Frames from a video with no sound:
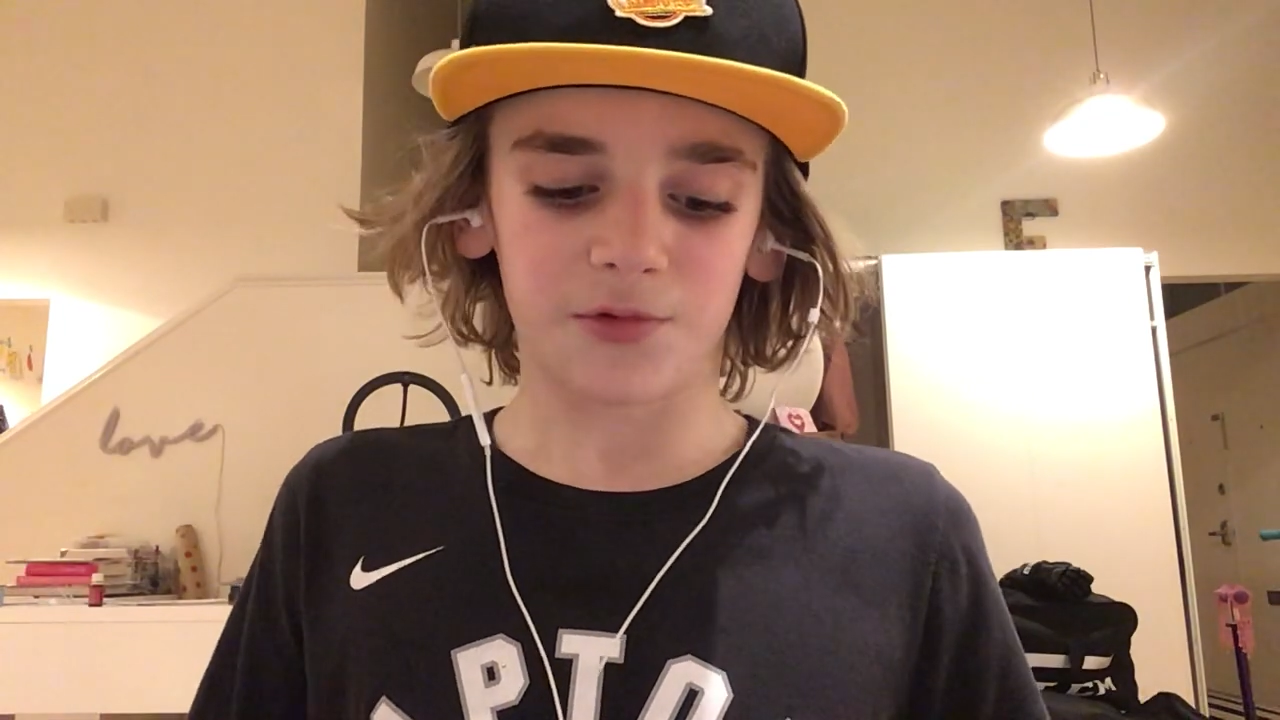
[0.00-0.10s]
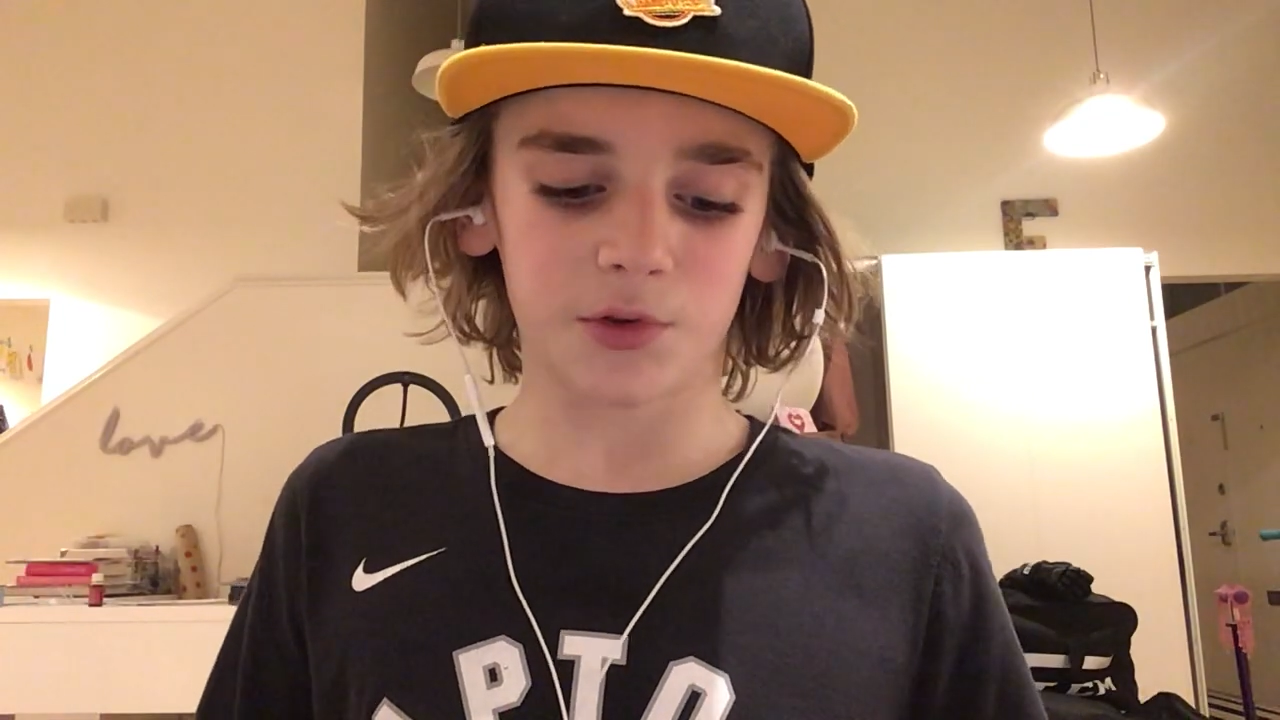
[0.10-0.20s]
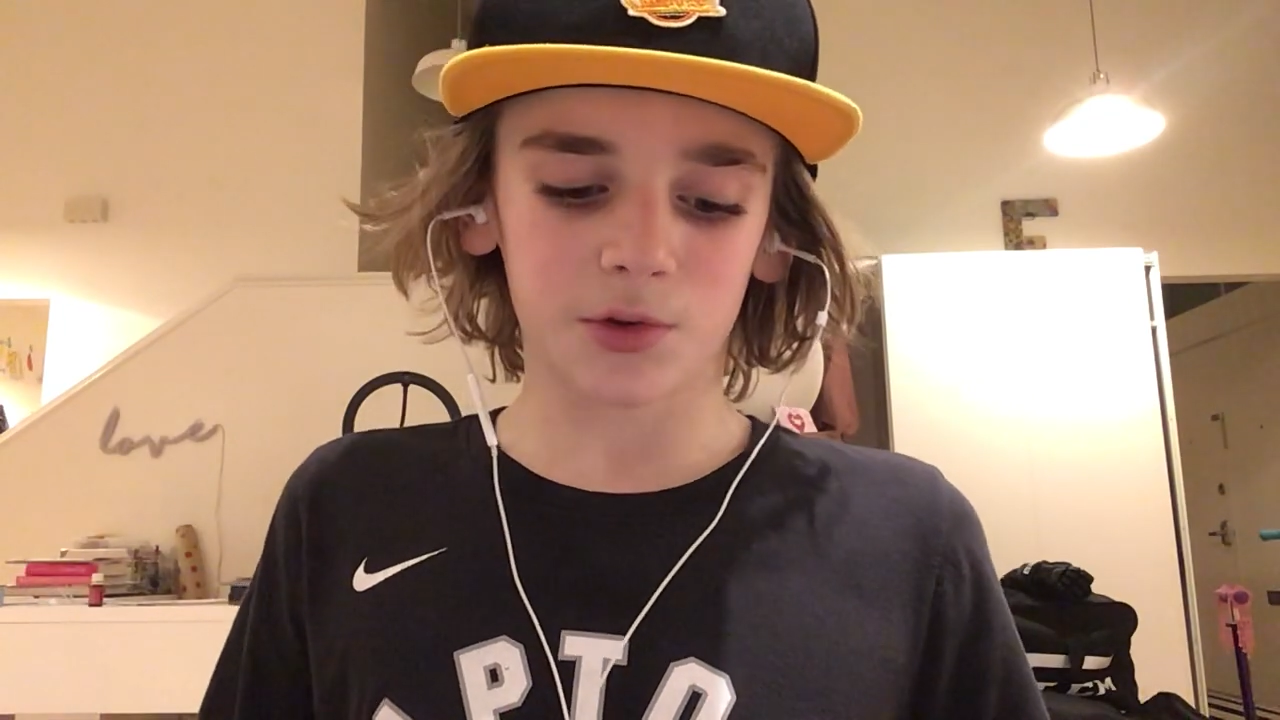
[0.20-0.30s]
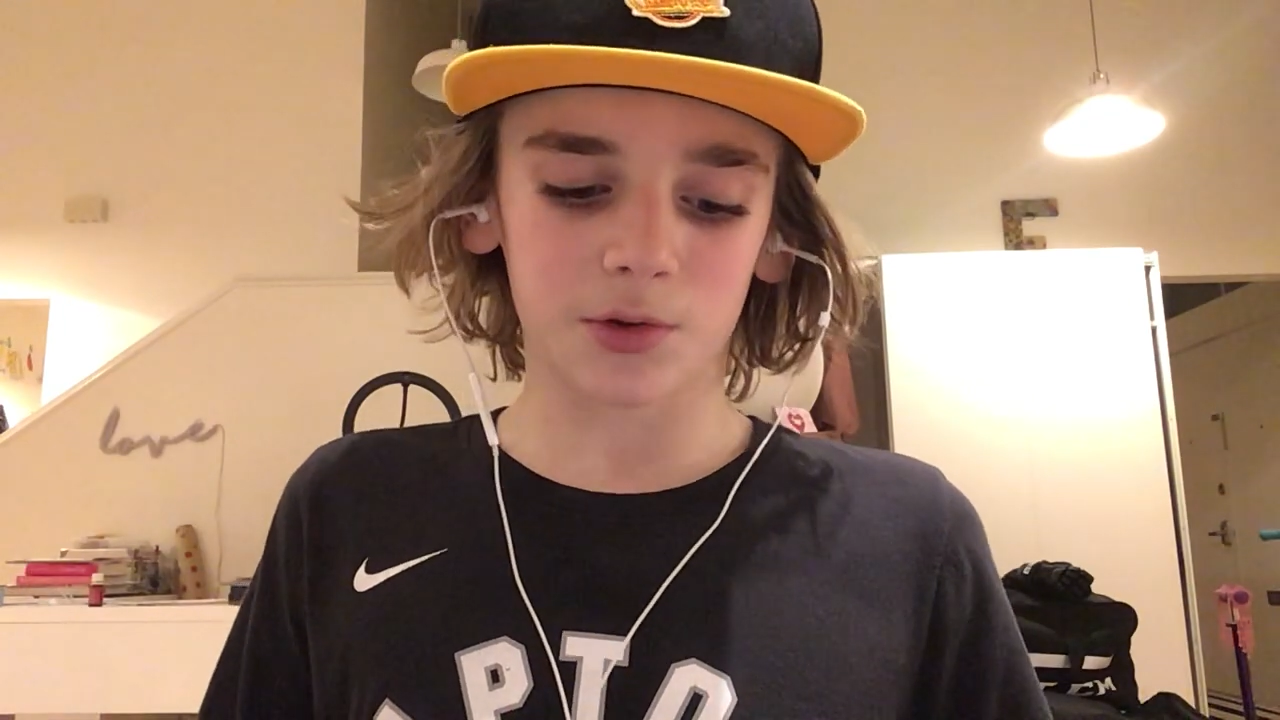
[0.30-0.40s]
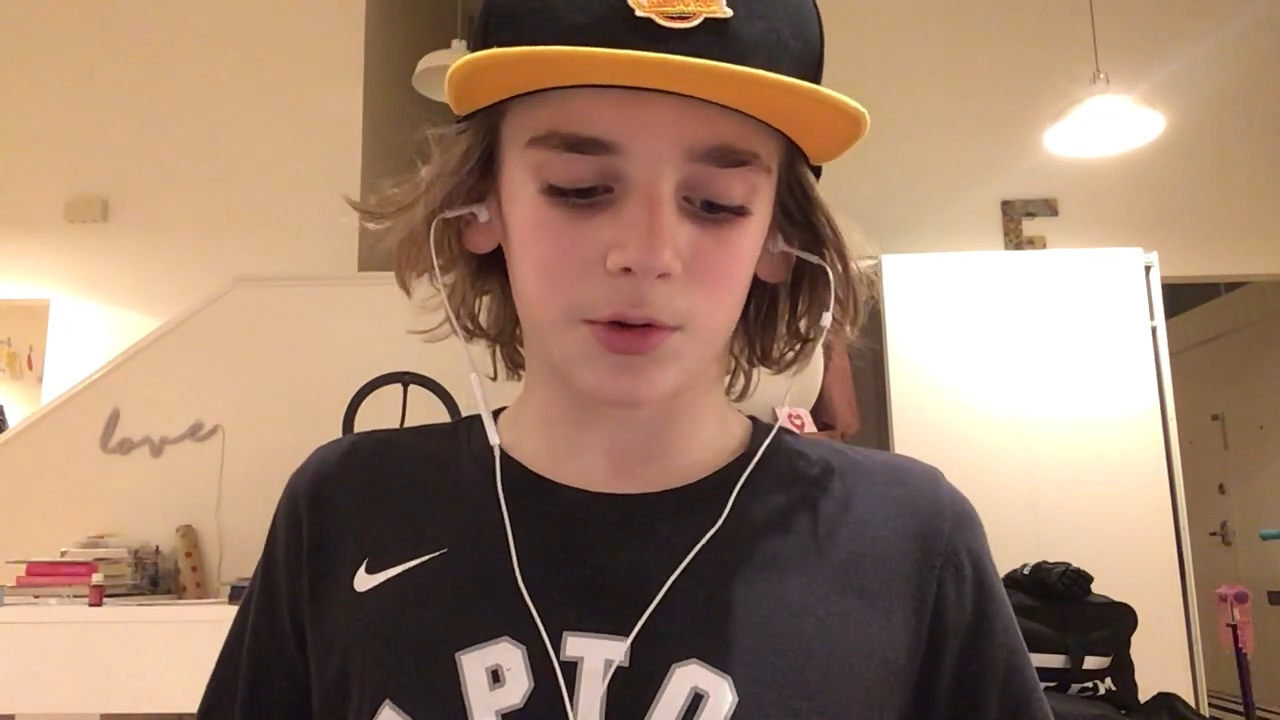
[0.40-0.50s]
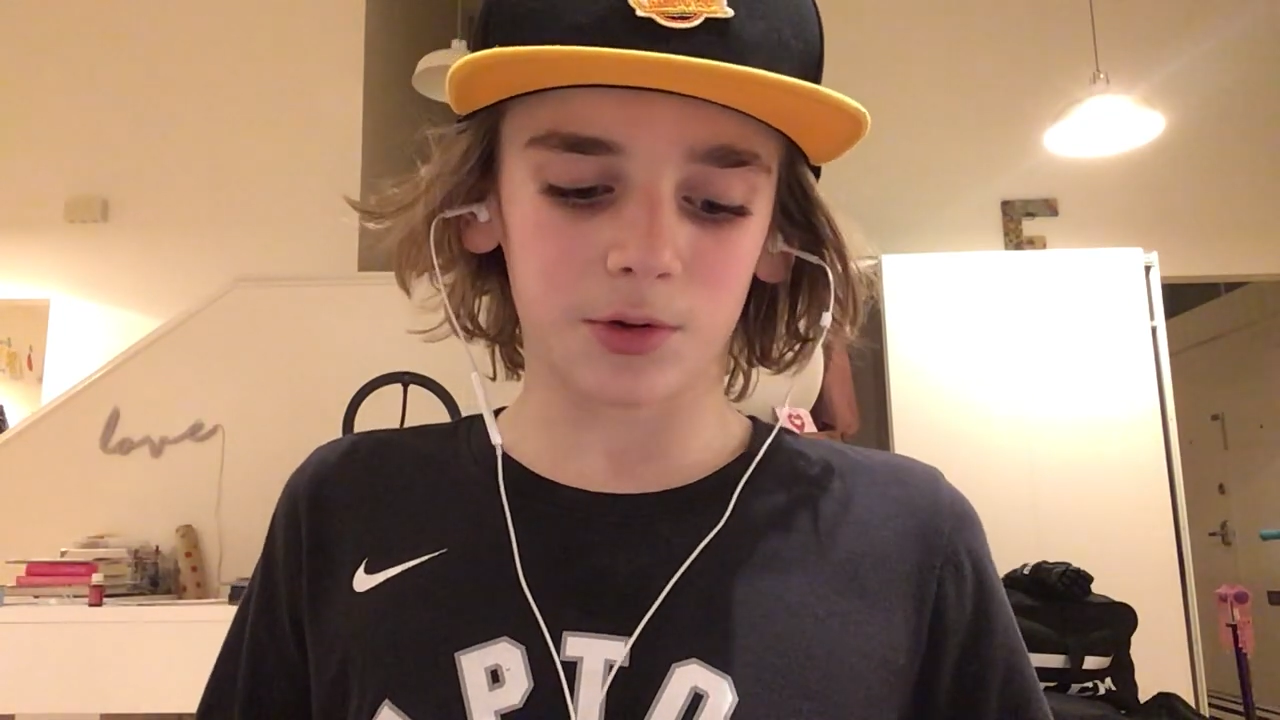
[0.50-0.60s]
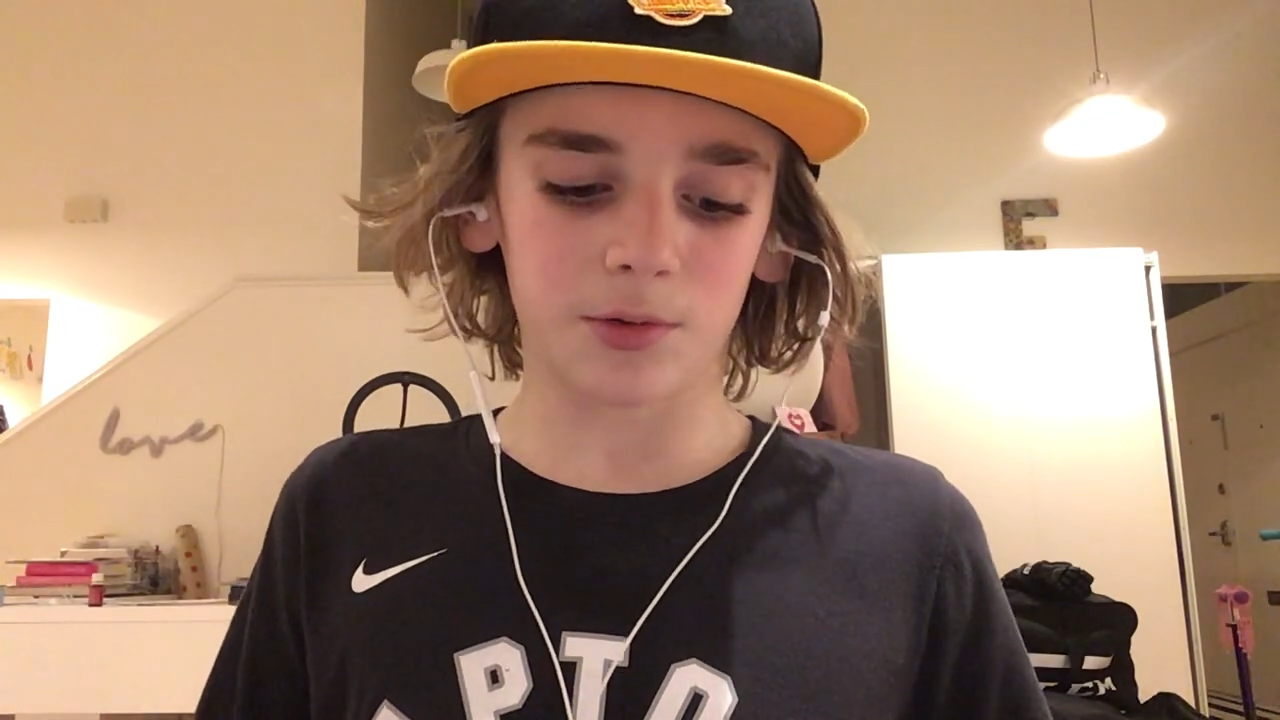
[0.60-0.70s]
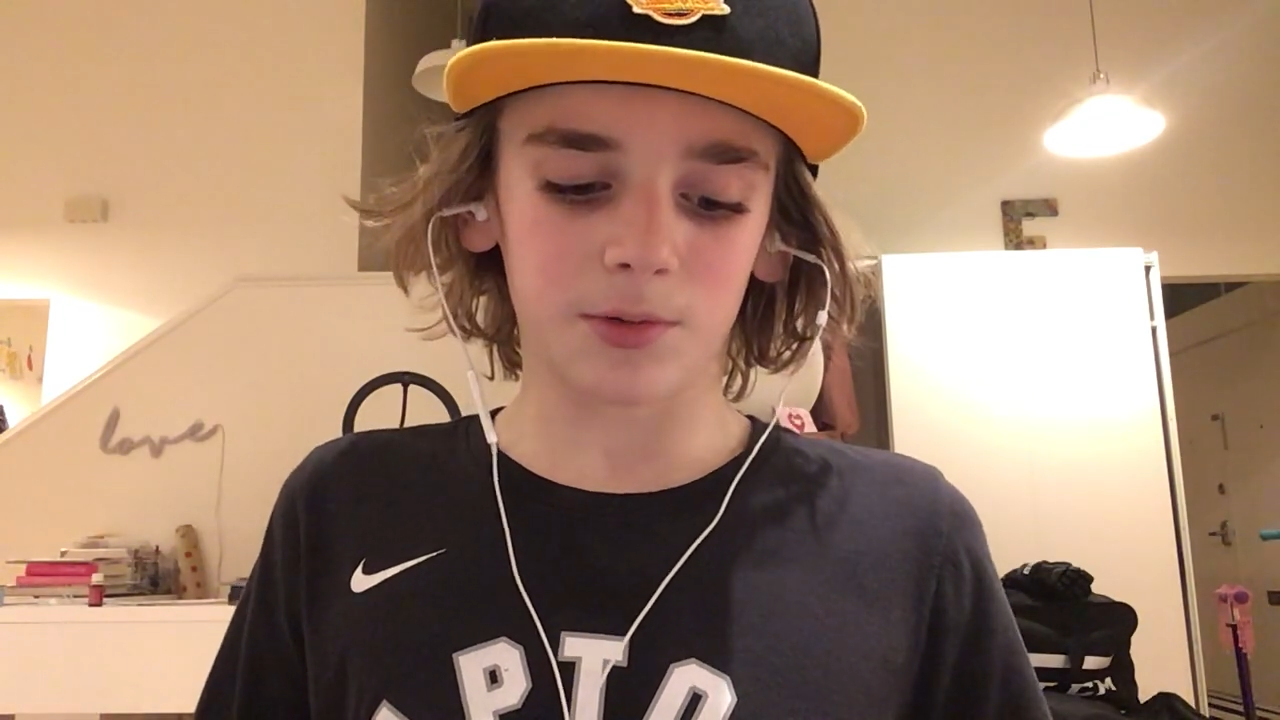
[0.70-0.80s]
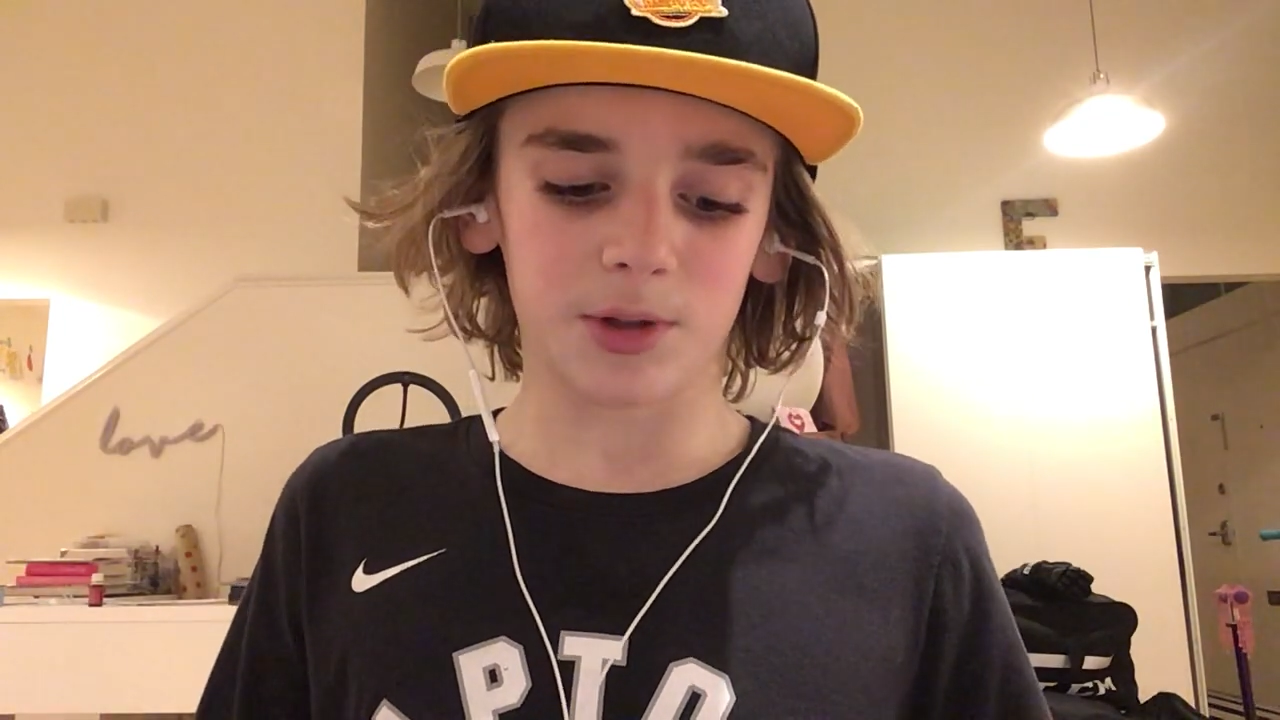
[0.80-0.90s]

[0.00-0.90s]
first goal